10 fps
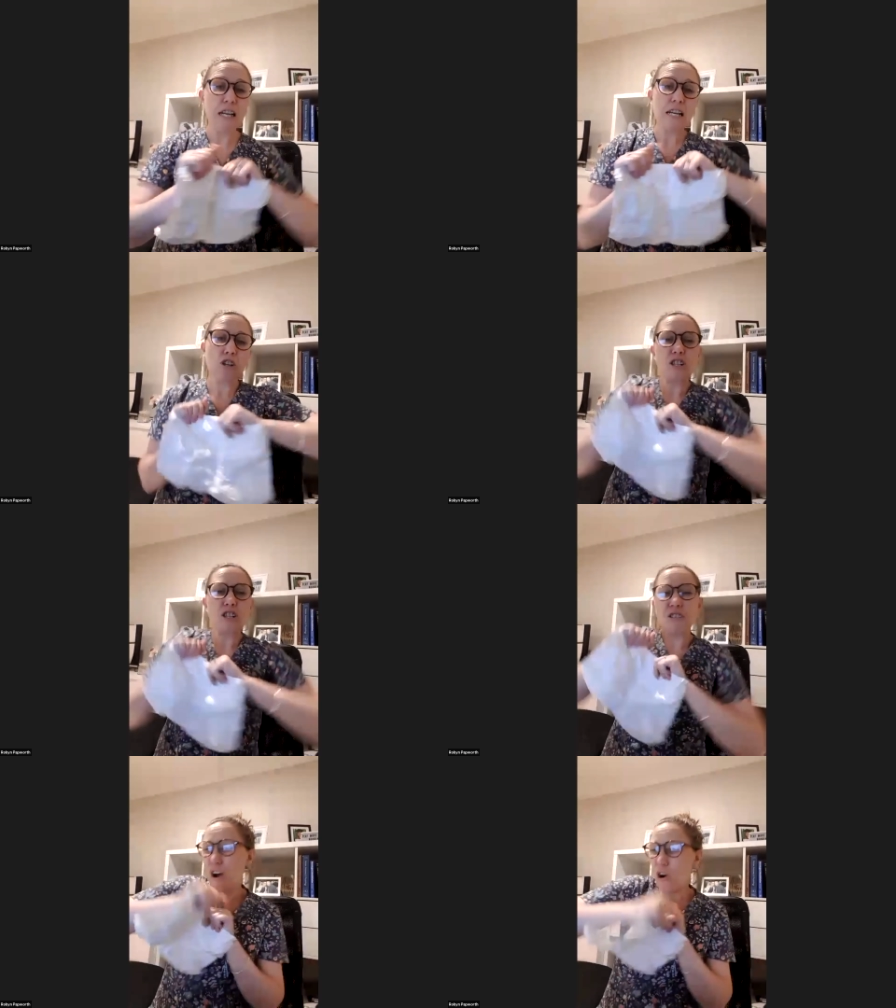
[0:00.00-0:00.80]
So
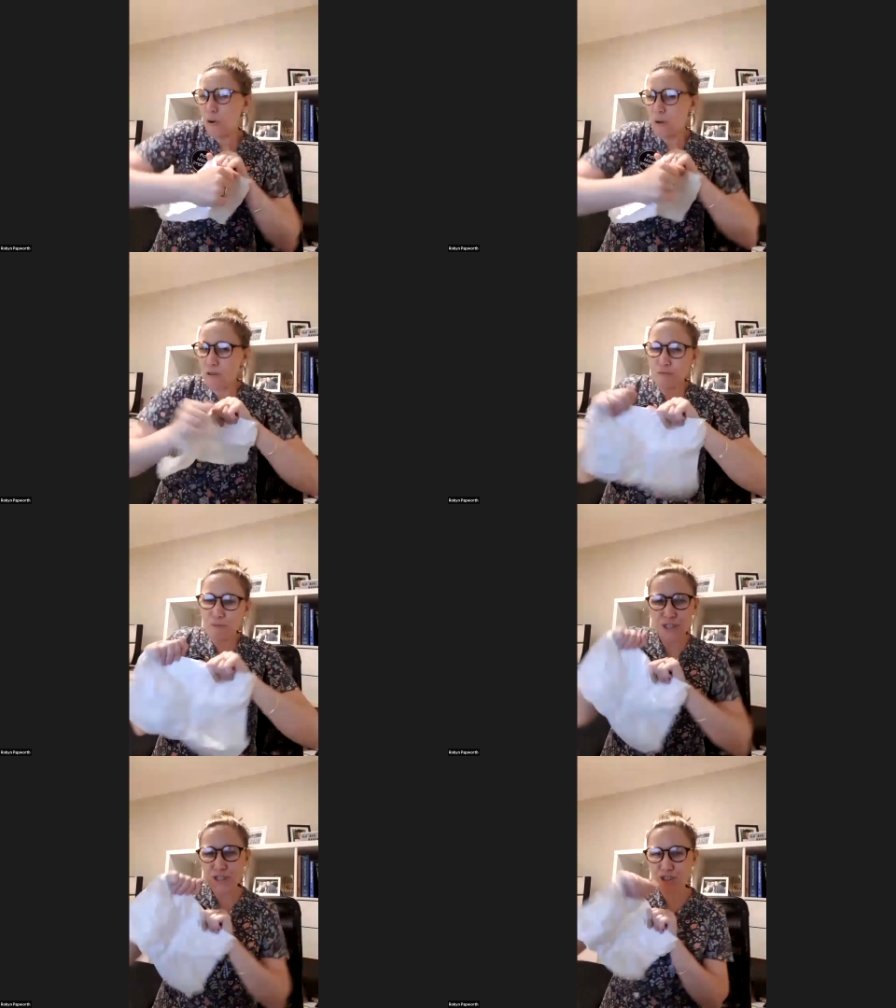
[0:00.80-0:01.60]
lots of elbow
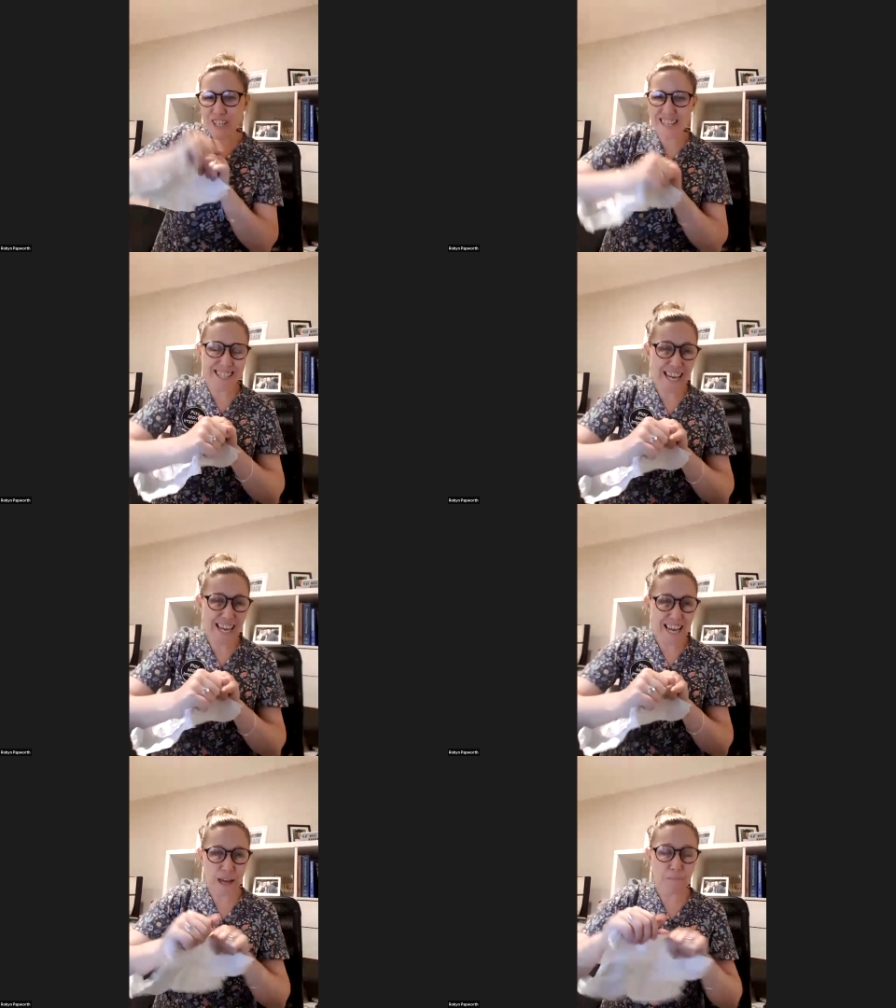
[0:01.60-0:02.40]
movement to try and
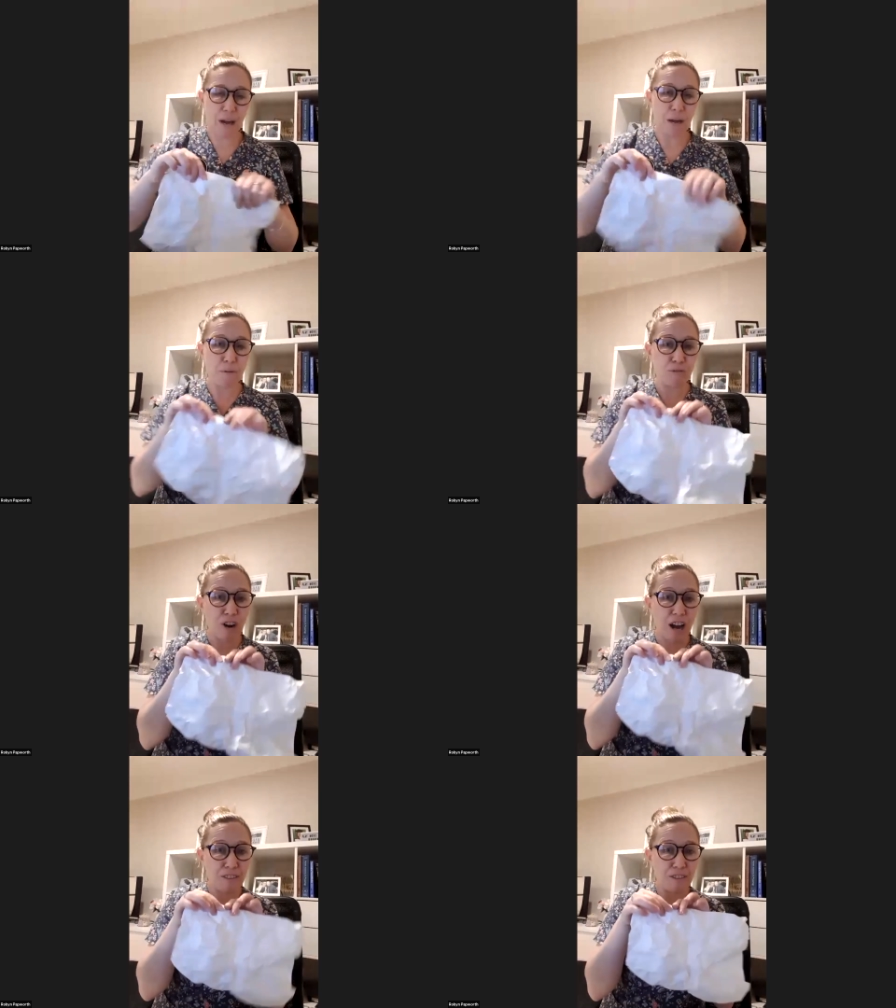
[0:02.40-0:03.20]
tear that paper
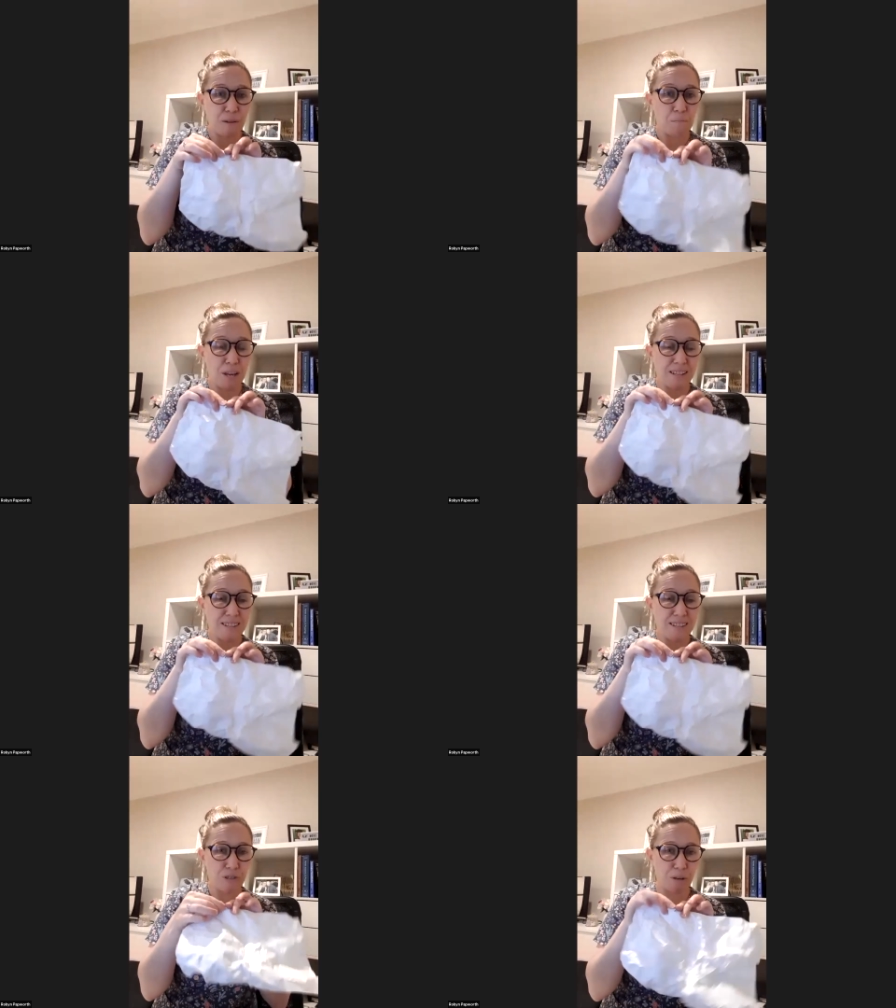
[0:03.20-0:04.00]
rather than
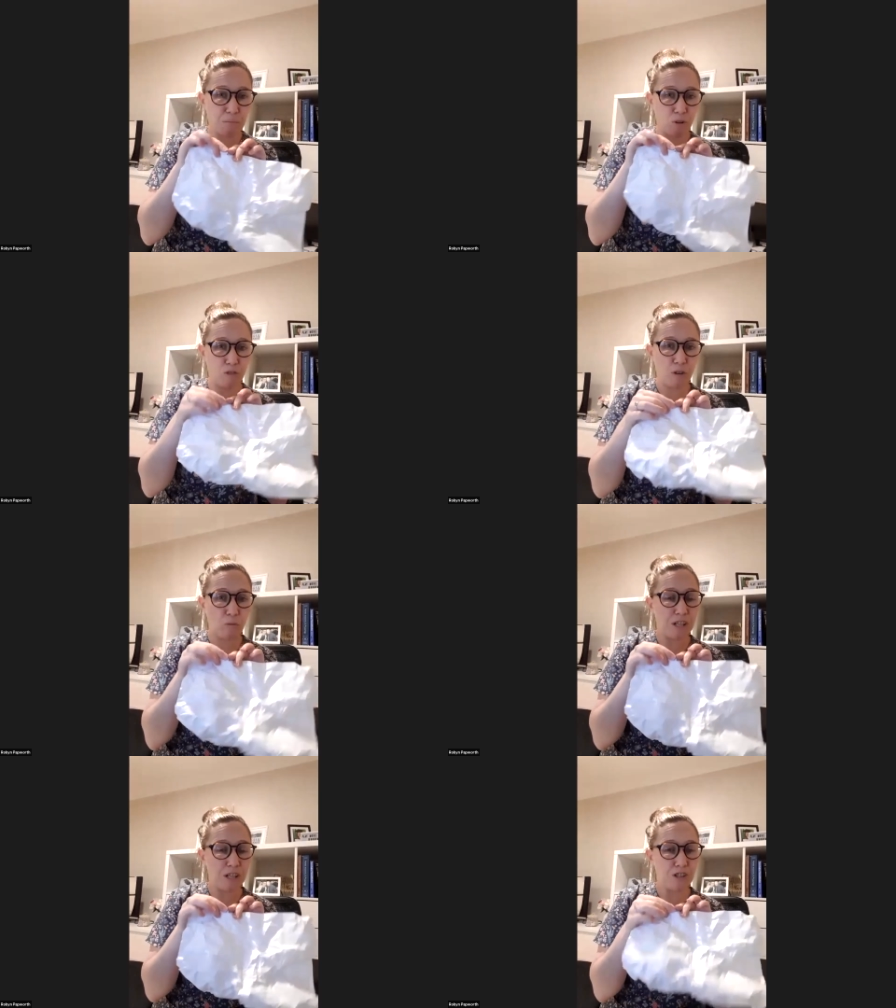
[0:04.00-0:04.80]
pincer grip movement
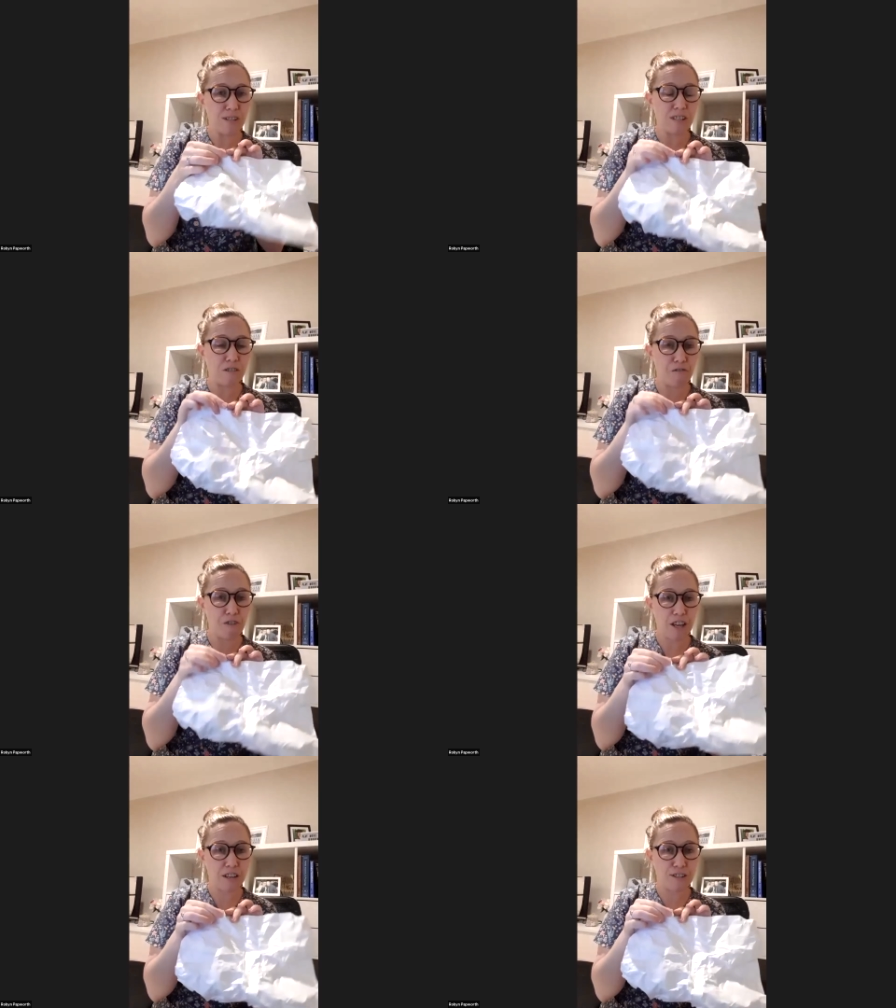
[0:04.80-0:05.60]
where just the
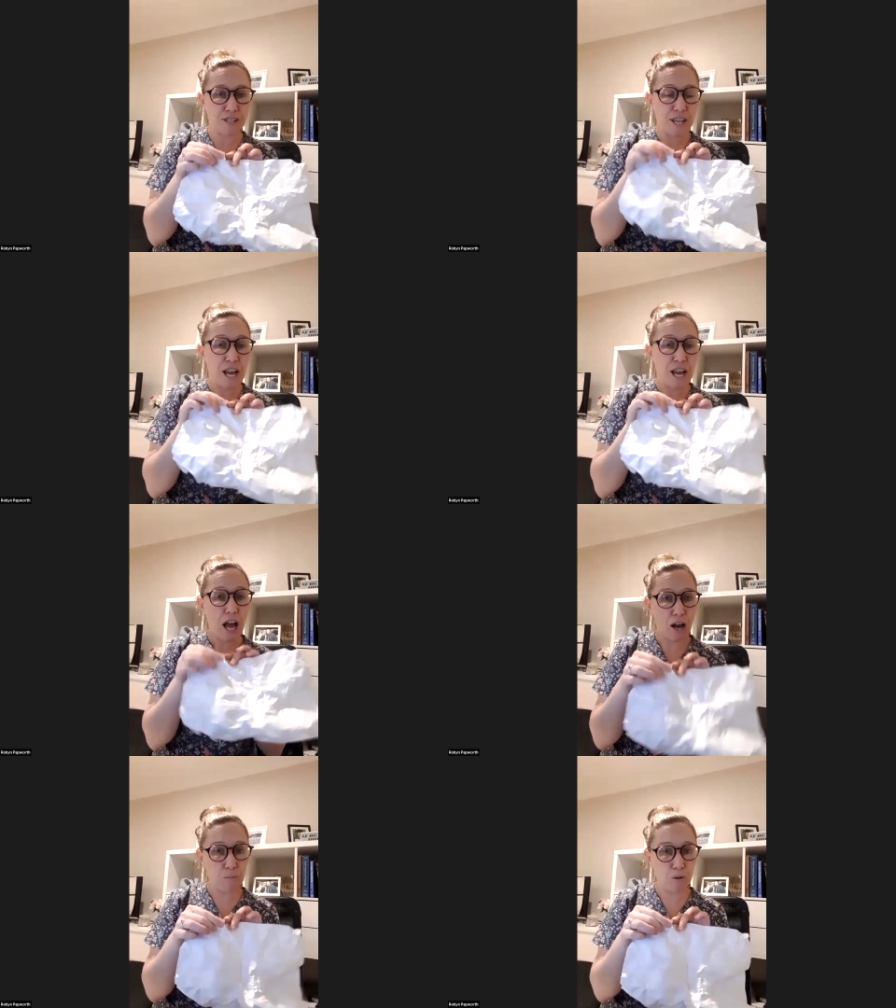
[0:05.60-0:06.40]
fingers
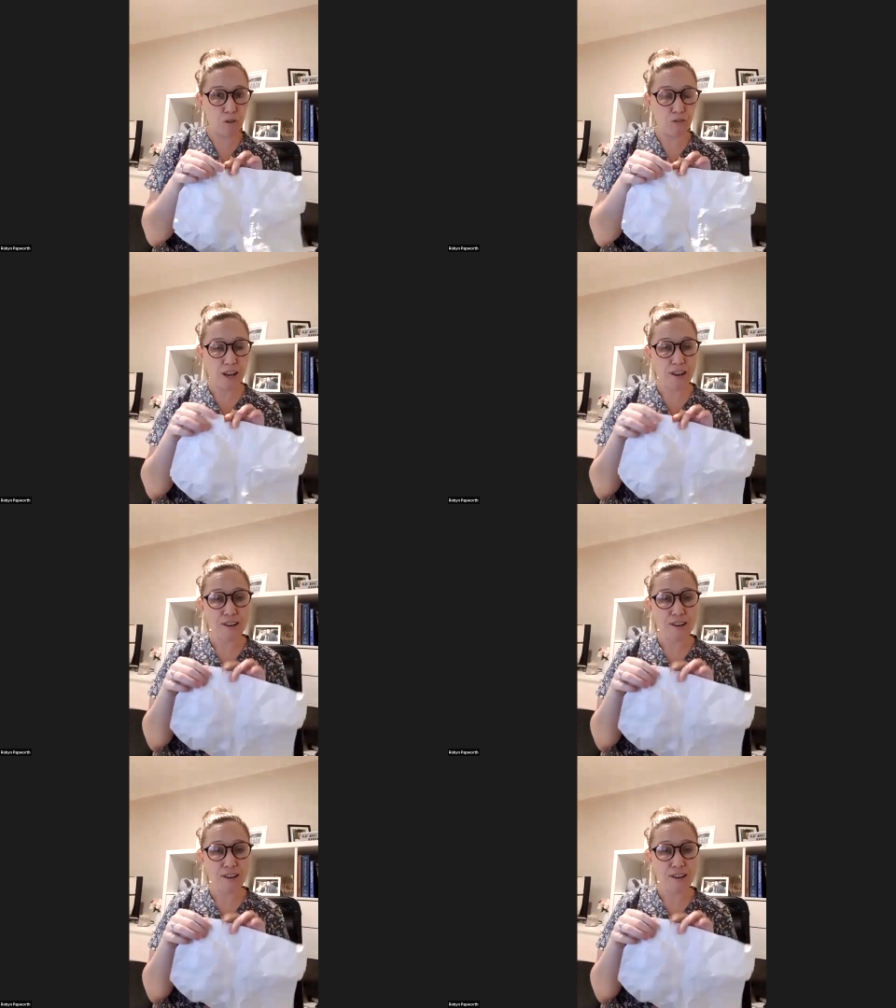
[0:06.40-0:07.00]
are moving.